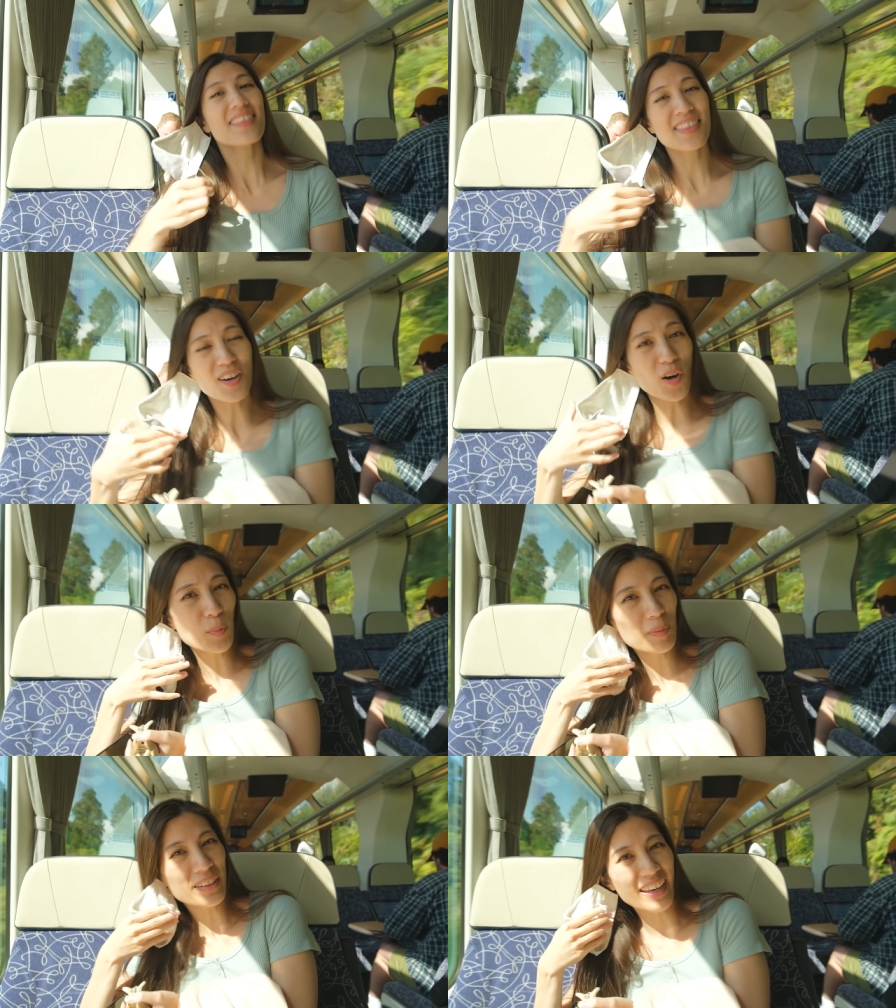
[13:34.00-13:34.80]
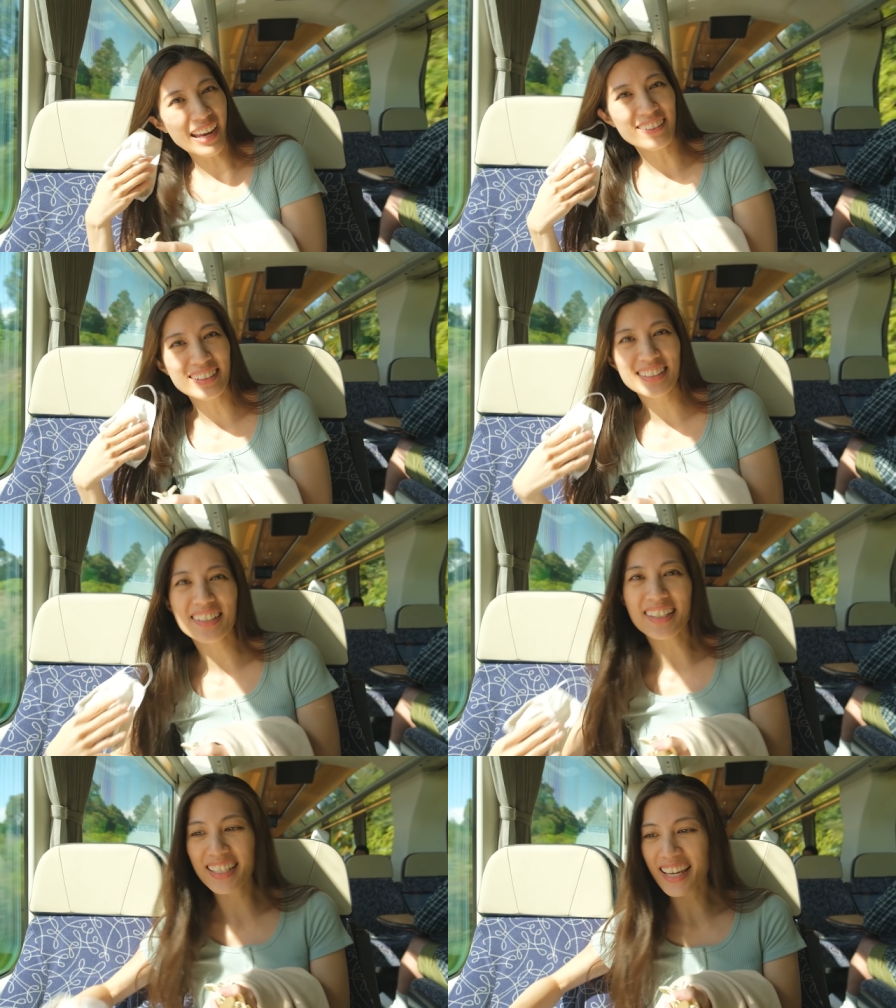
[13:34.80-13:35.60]
the open carriage
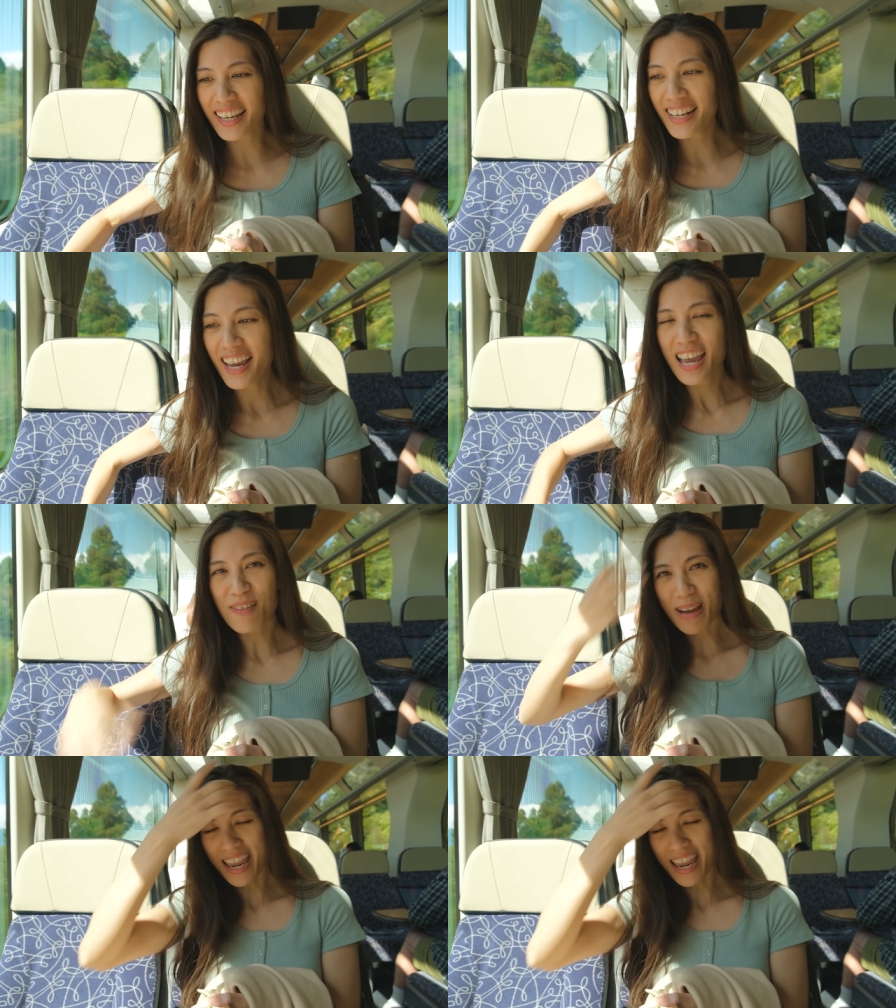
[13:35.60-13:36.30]
again and my